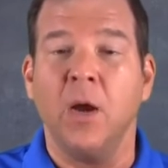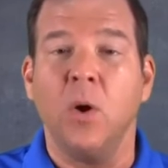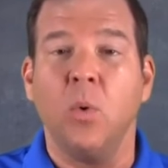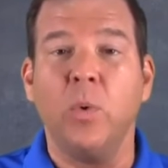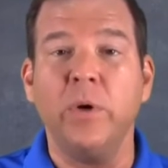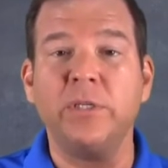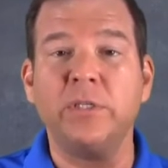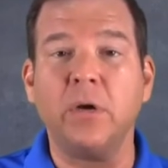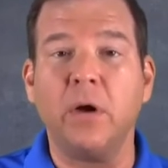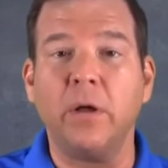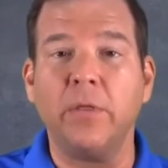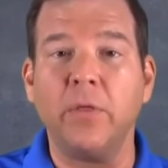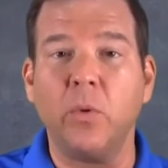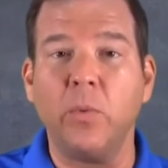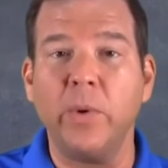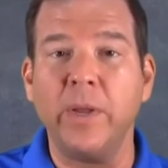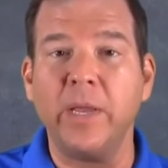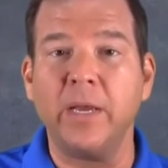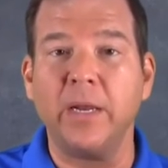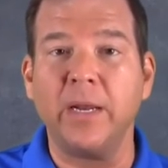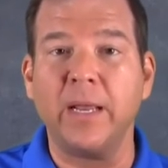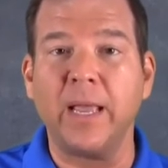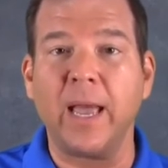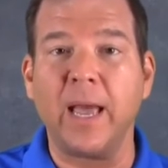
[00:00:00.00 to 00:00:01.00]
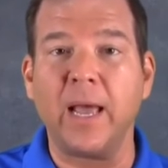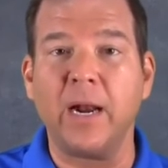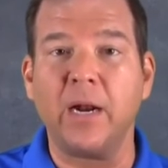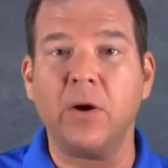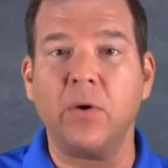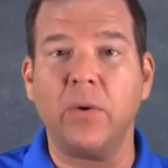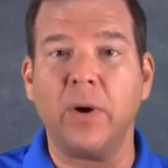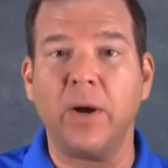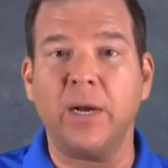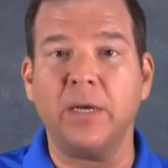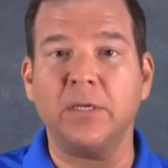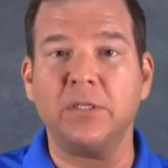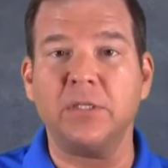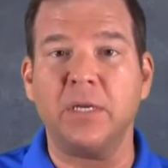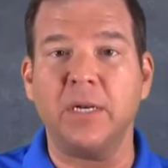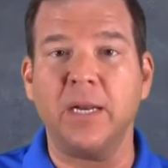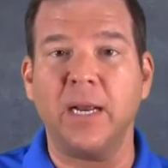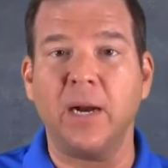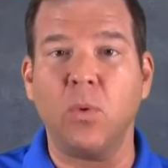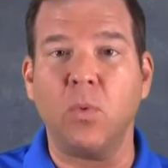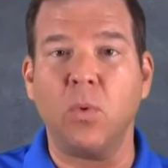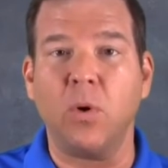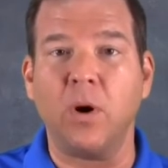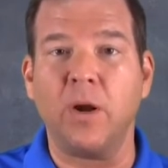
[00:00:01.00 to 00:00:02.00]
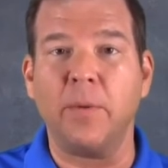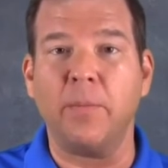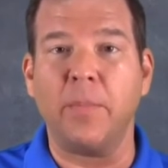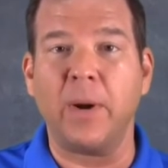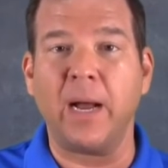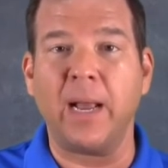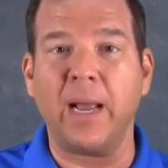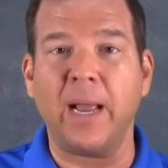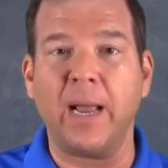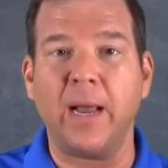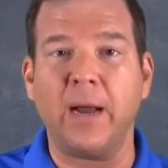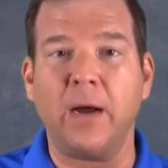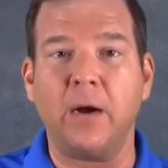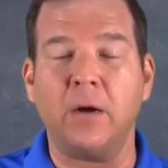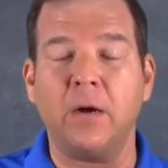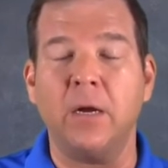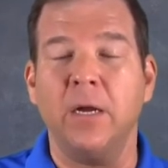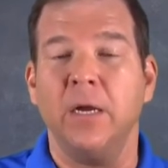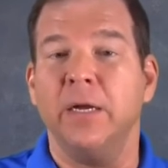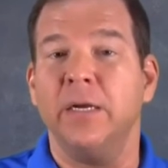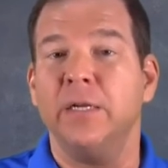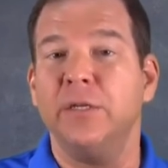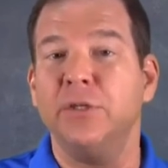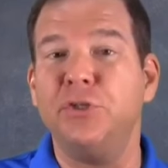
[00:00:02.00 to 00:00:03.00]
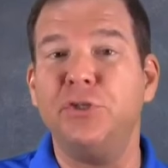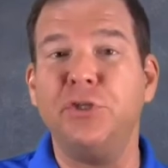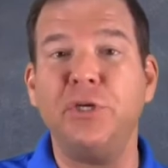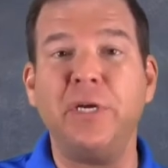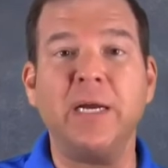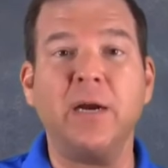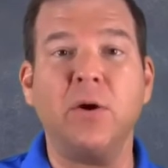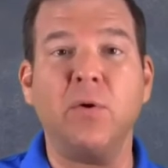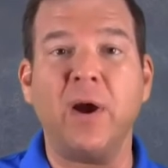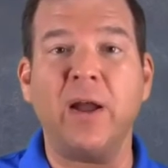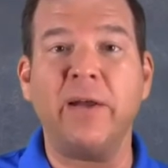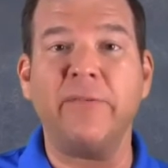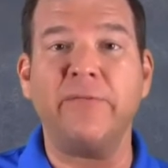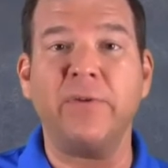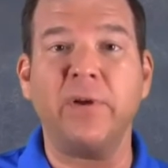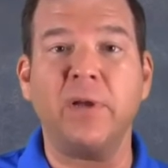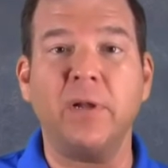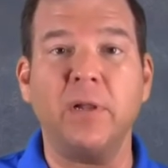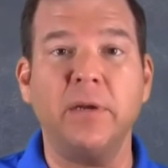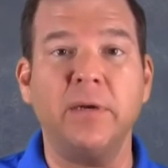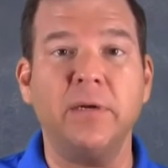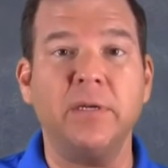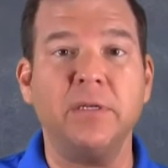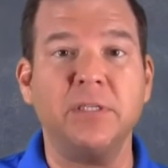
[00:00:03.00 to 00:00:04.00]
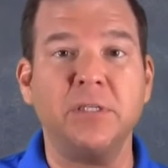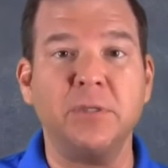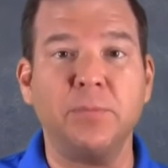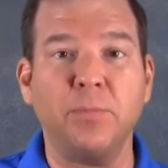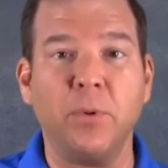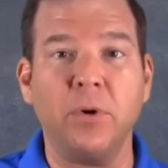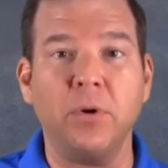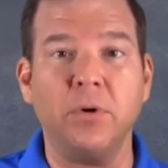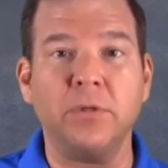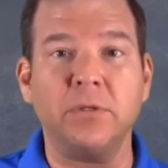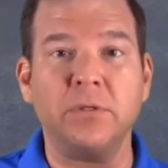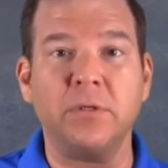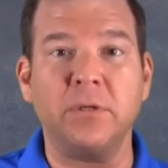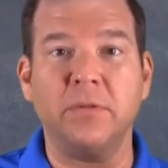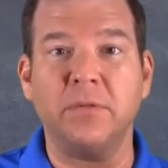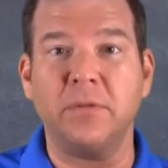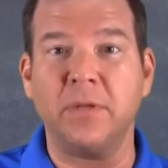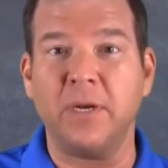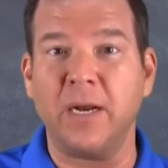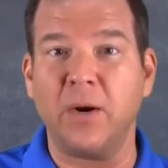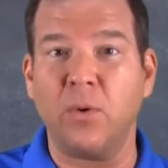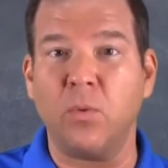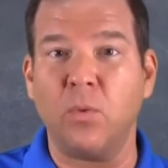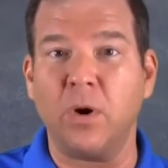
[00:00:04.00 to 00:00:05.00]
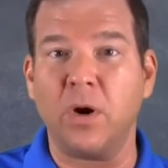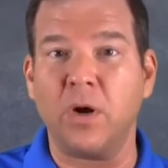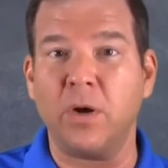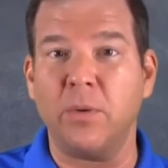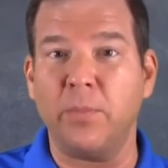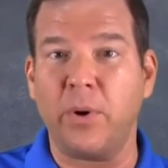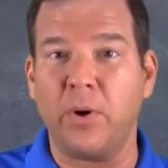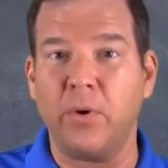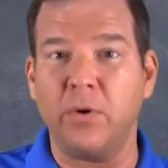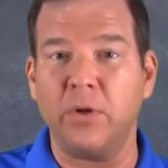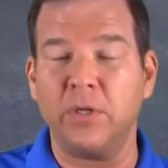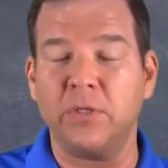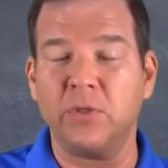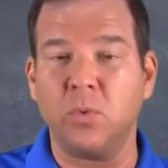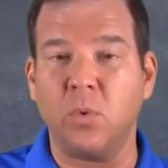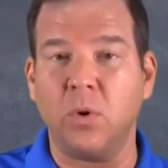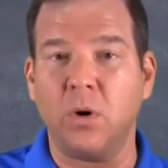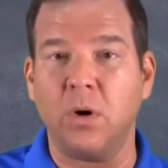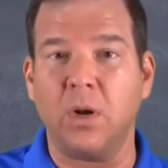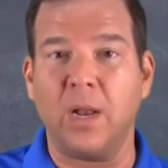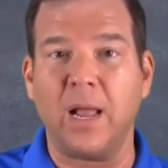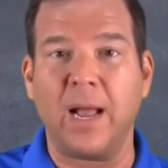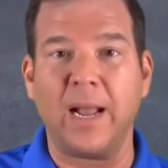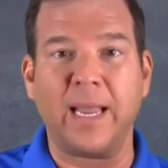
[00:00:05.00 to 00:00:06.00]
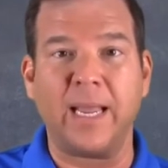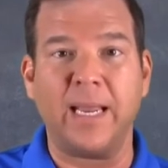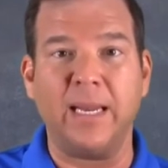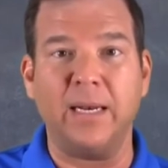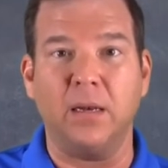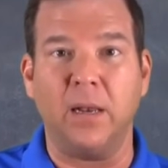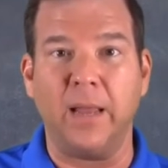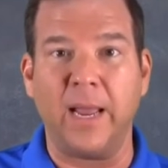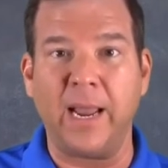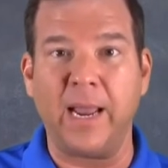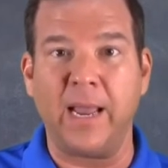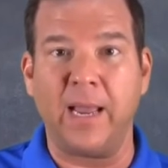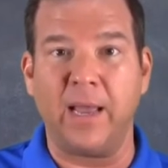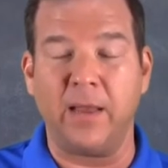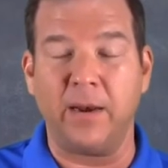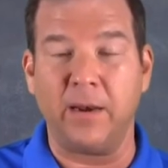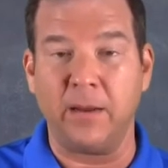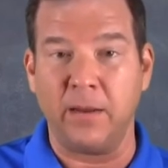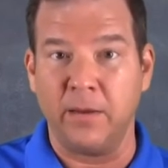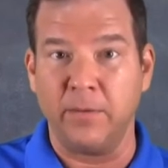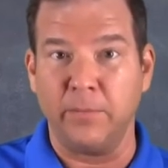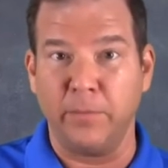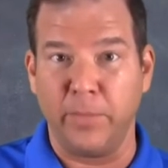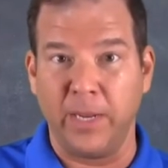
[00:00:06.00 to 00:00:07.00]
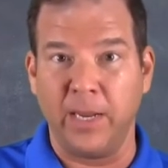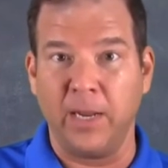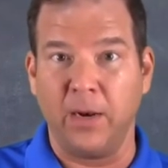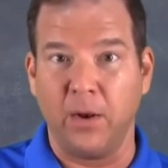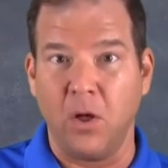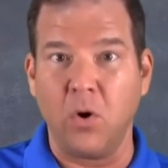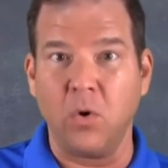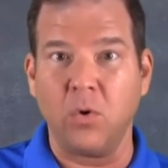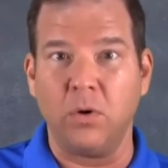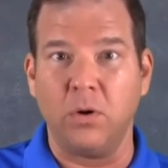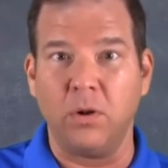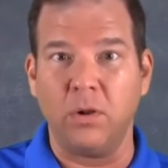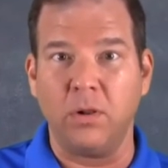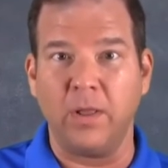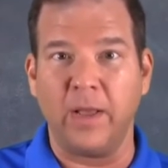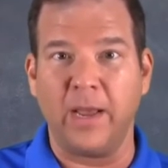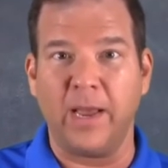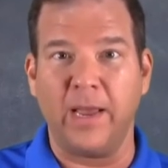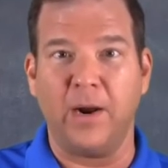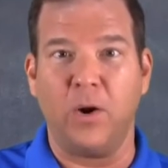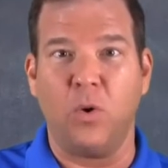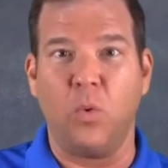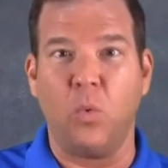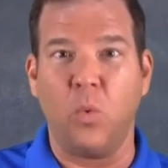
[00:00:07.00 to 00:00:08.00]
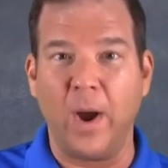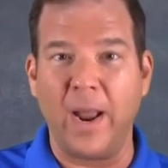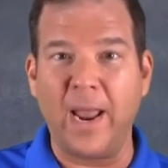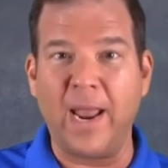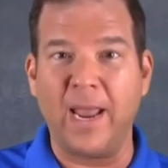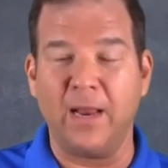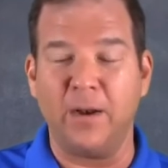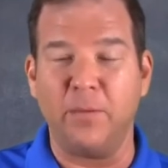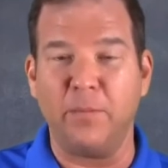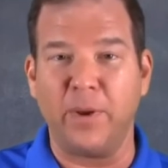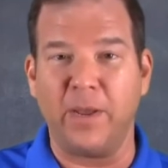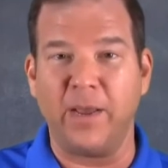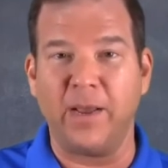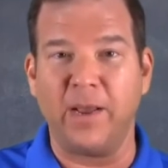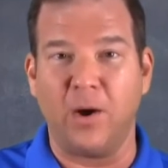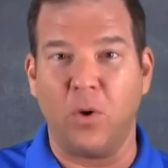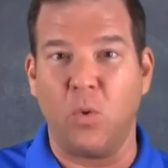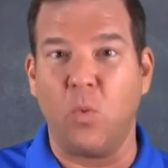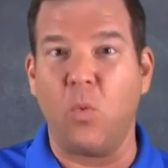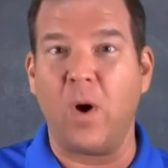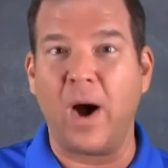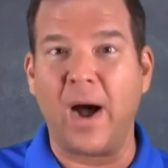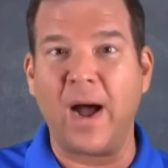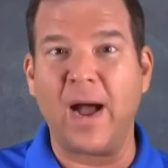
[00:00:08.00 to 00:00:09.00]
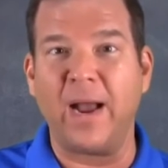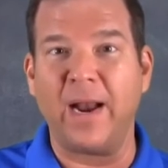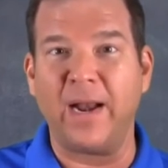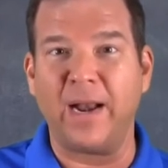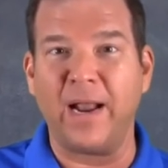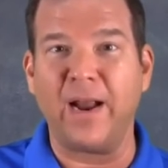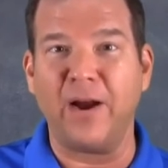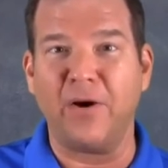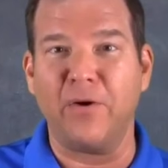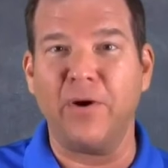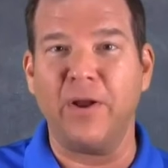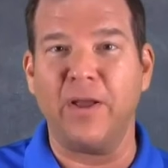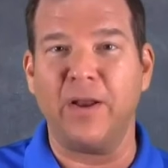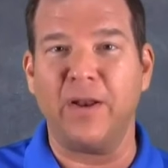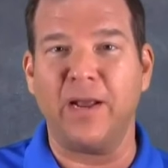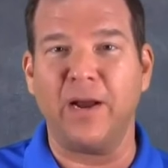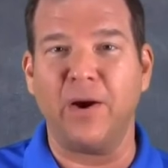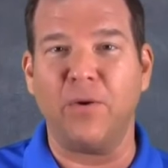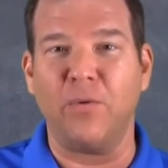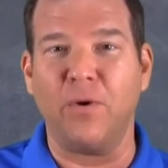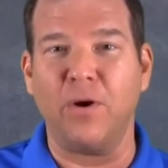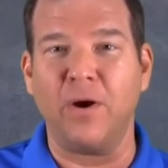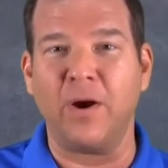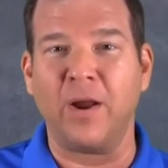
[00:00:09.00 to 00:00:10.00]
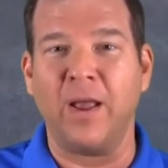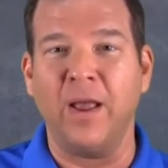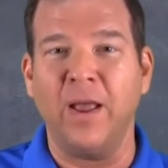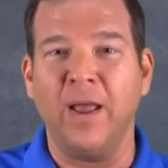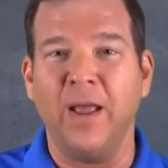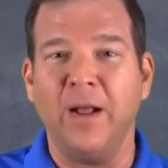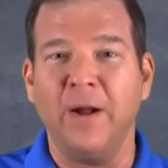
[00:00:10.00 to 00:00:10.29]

We saw that we could categorize a network by how geographically dispersed the network components were, like a LAN being local and a WAN being a wide area network.